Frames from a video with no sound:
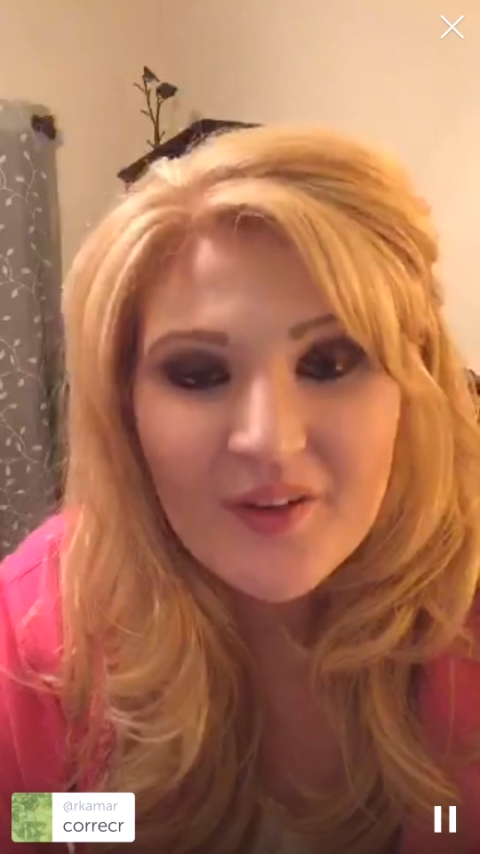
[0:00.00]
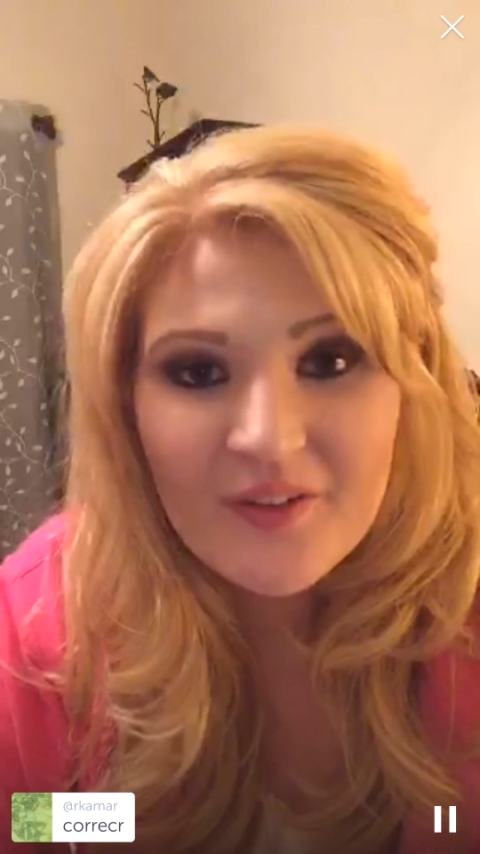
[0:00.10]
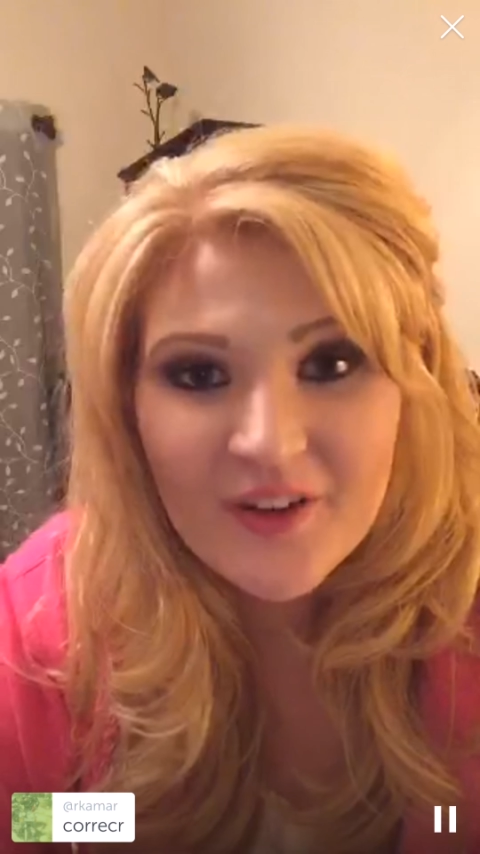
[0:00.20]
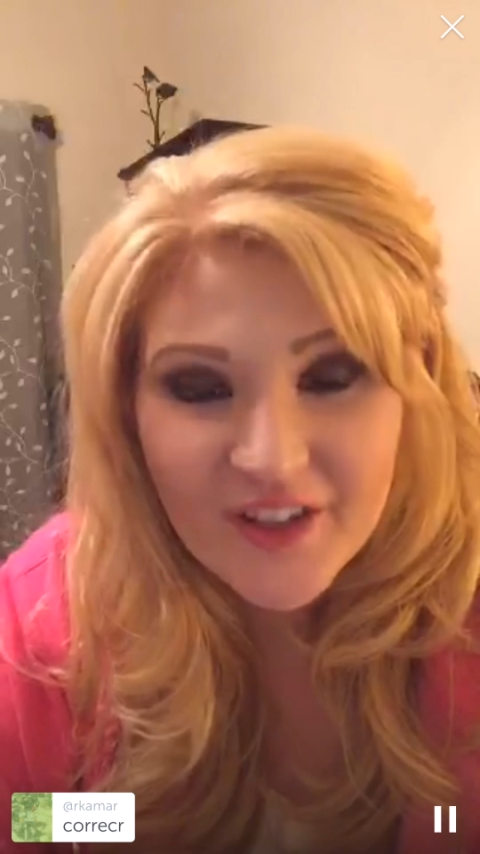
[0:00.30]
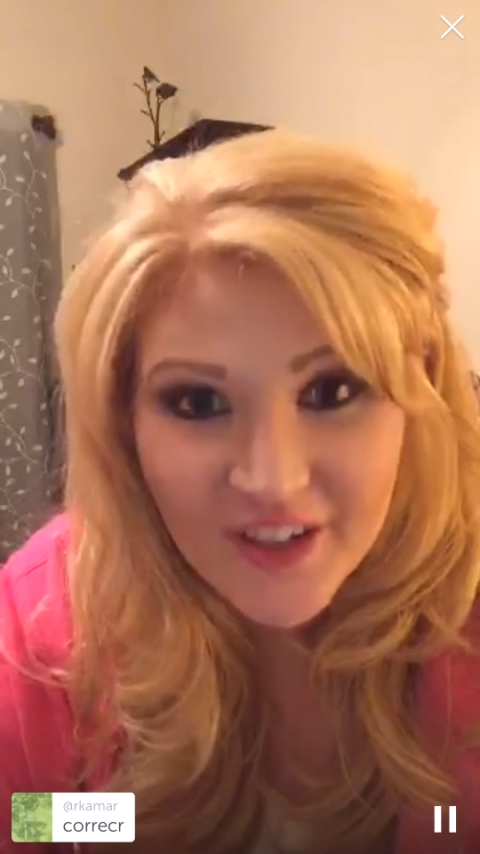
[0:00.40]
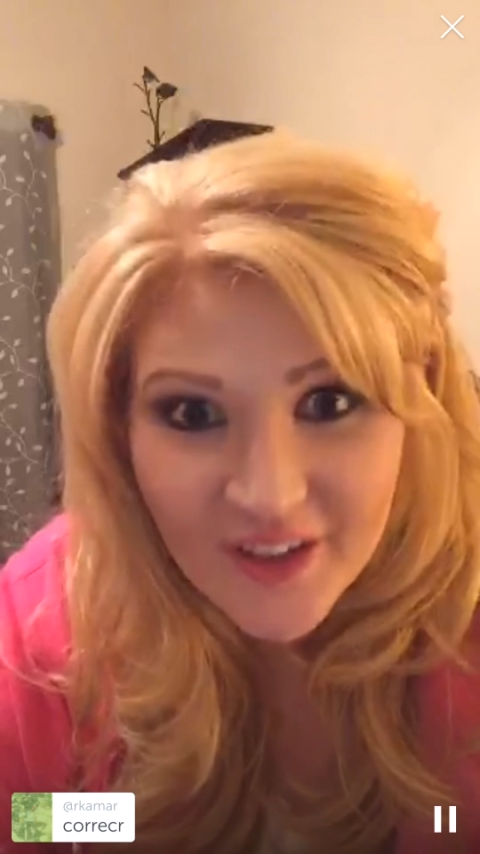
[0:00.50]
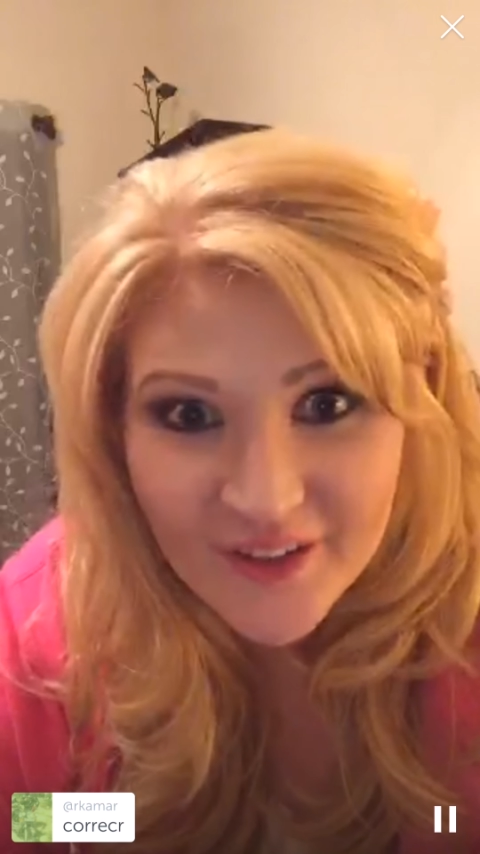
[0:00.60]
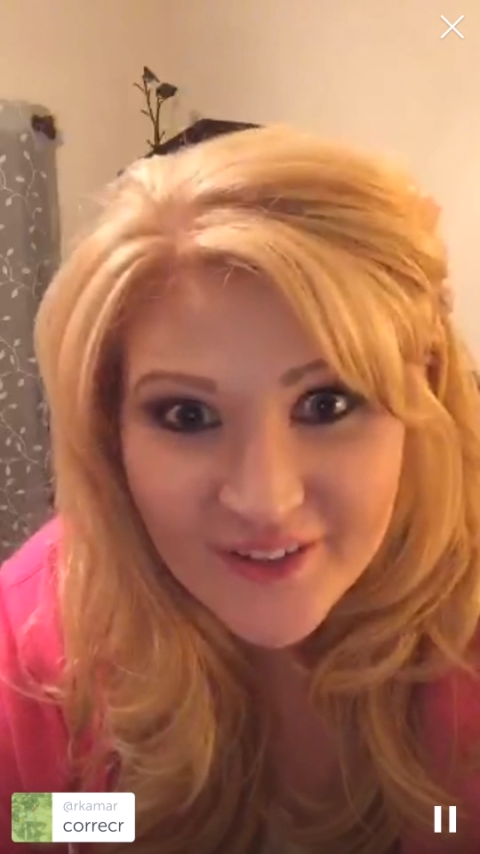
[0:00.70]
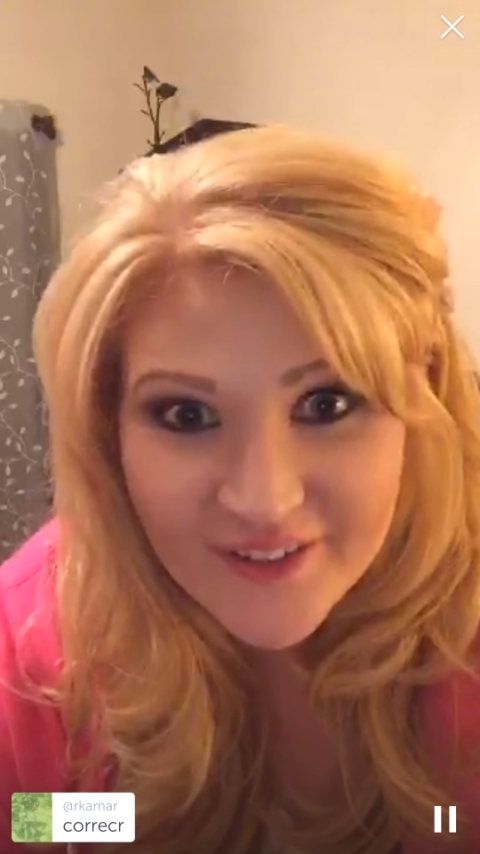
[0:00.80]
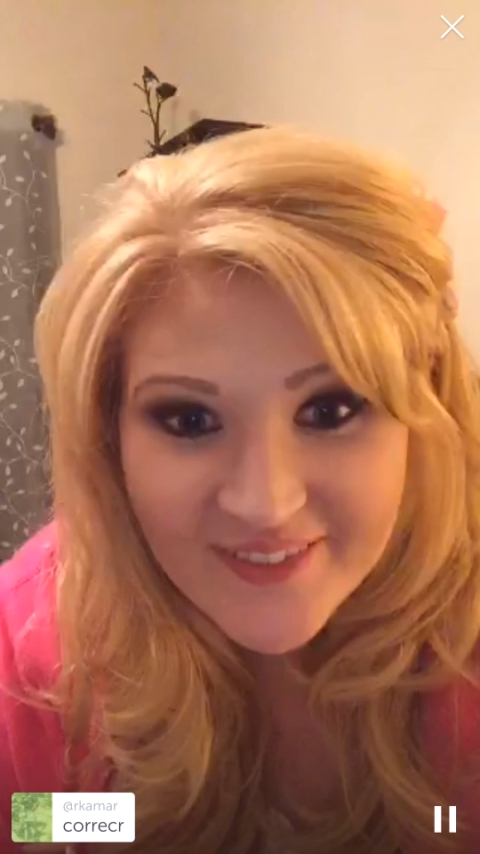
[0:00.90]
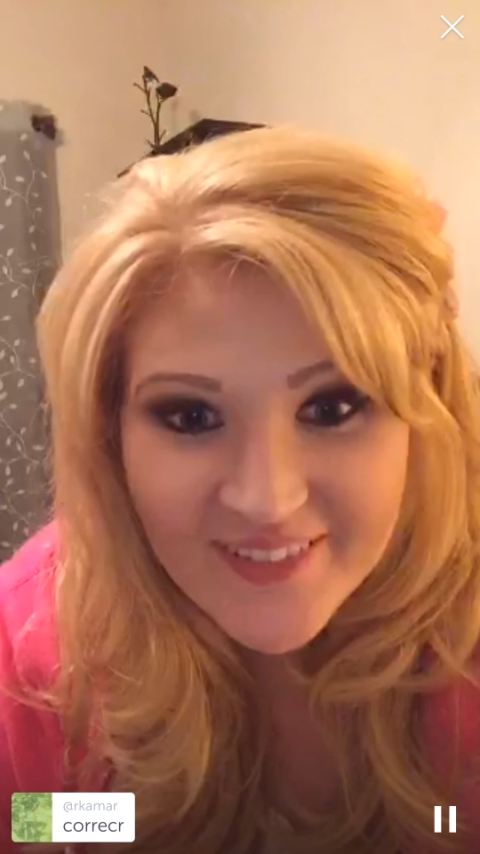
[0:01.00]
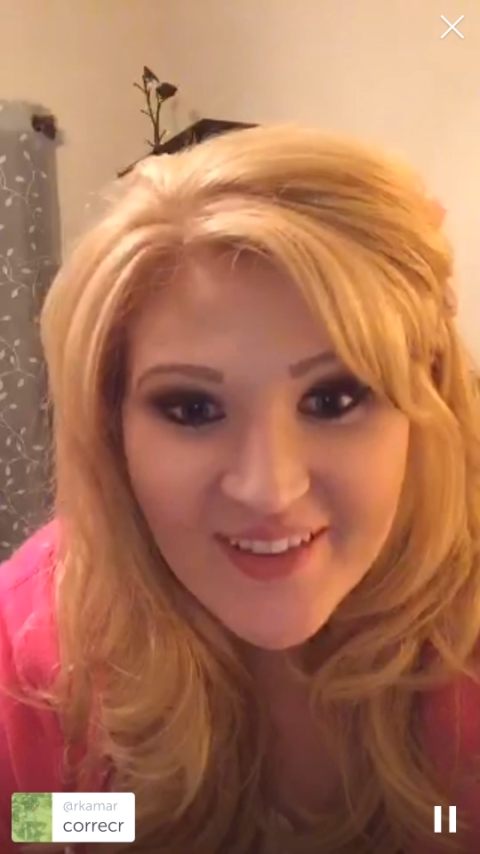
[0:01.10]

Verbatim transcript: Ragu